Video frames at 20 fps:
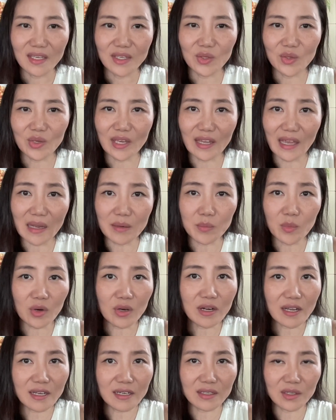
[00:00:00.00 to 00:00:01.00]
You can add
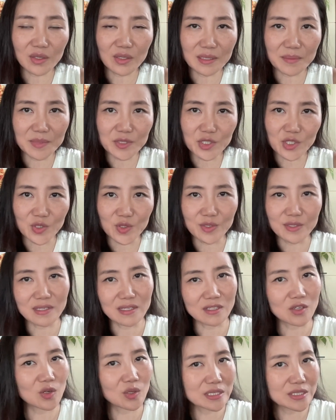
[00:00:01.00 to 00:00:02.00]
more honey or lemon juice
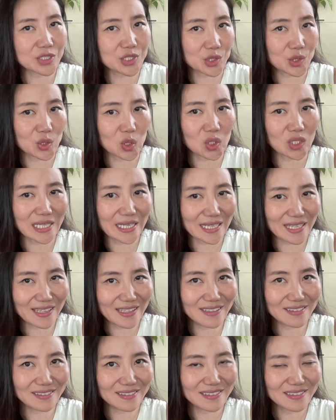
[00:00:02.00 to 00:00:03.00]
according to your
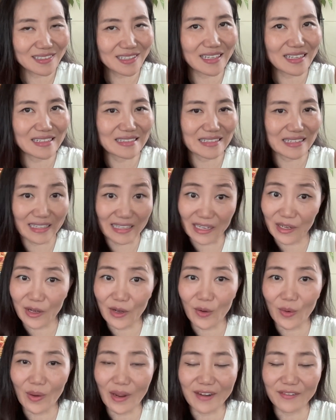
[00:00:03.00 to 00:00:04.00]
liking. And
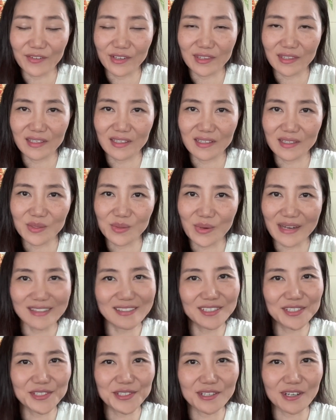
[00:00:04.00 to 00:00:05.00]
now everything is
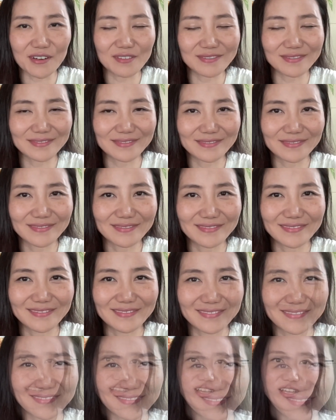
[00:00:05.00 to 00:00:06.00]
ready to serve.
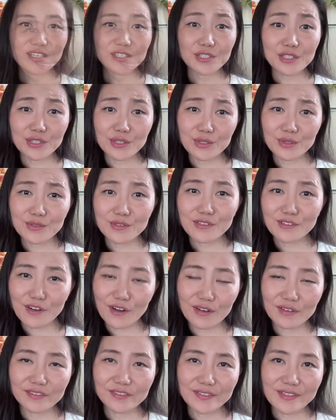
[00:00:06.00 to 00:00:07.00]
To
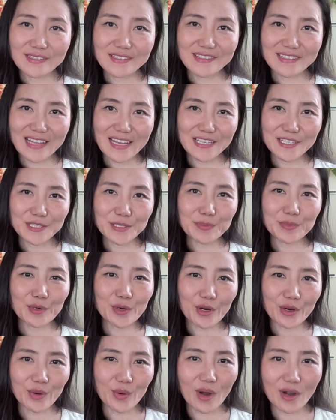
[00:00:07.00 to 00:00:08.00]
serve, slice the pork